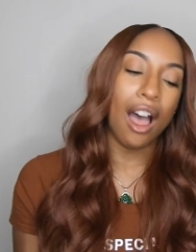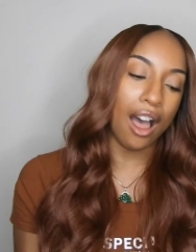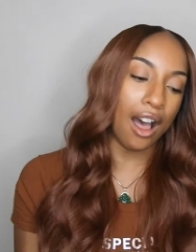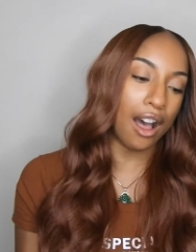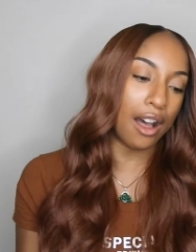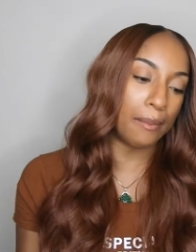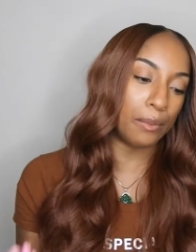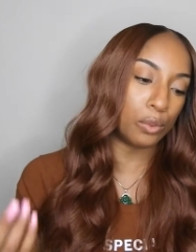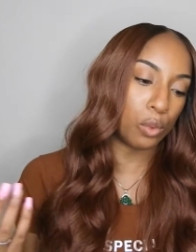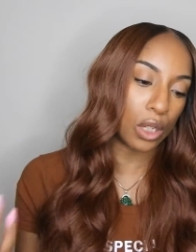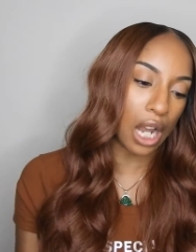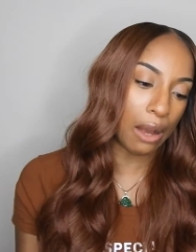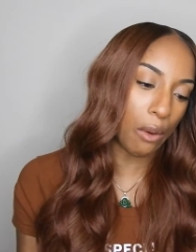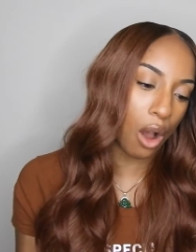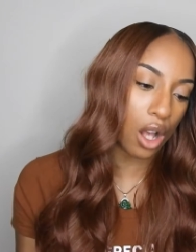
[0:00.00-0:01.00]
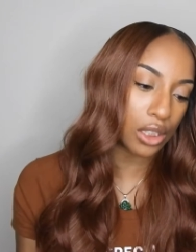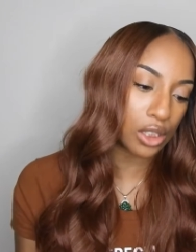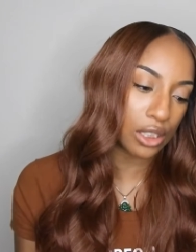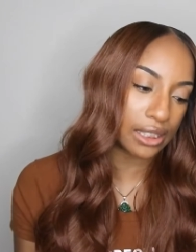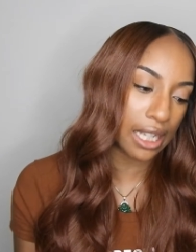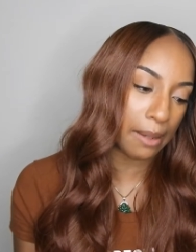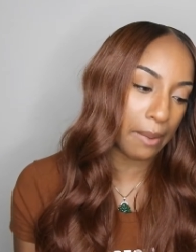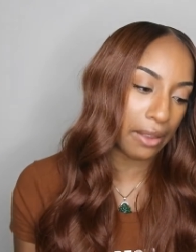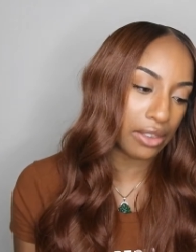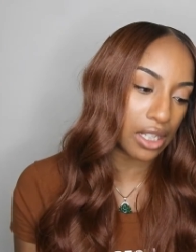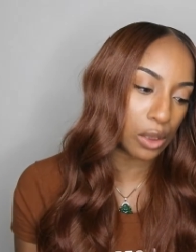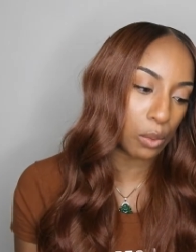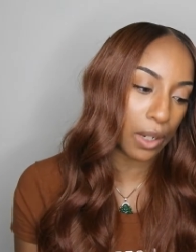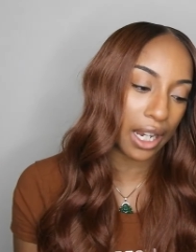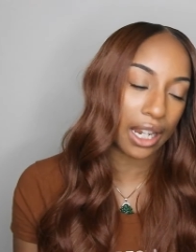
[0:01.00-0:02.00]
Um, what I'll also say about
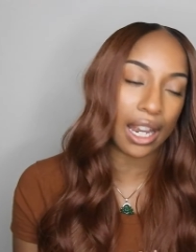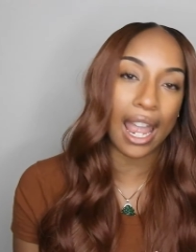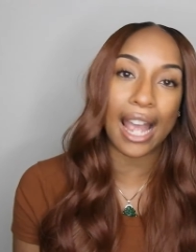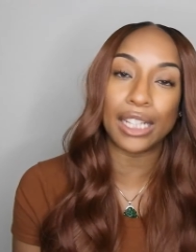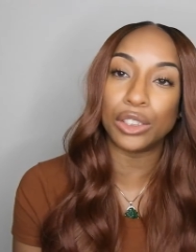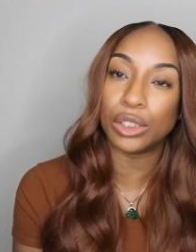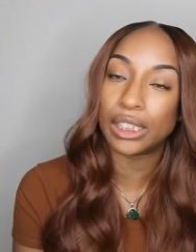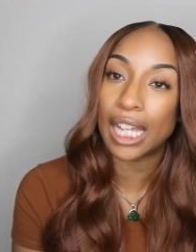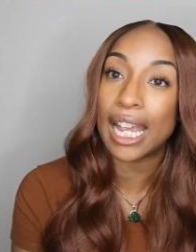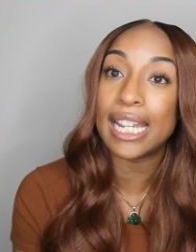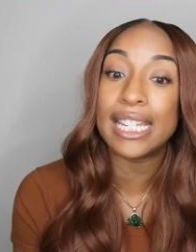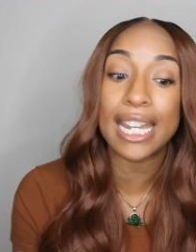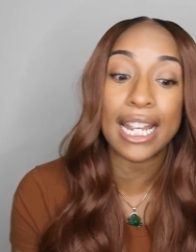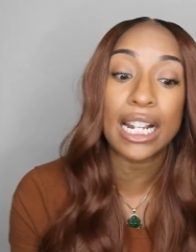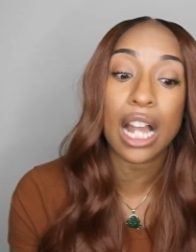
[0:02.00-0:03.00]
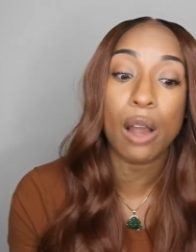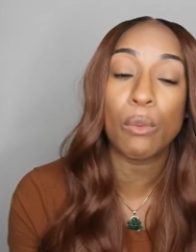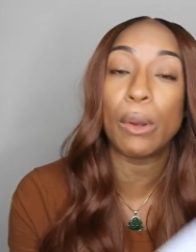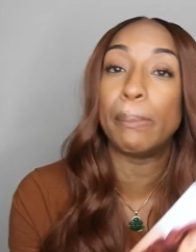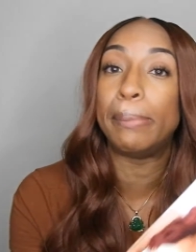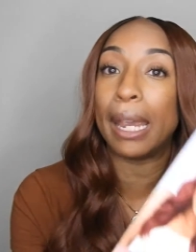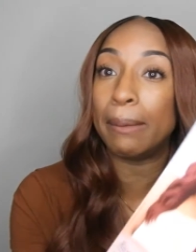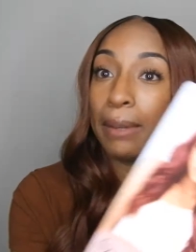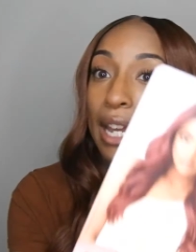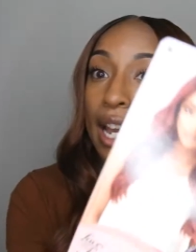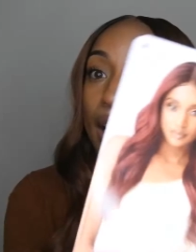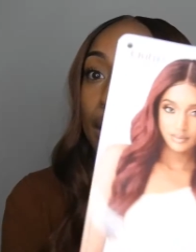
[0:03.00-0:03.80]
this wig, as you, it did come with baby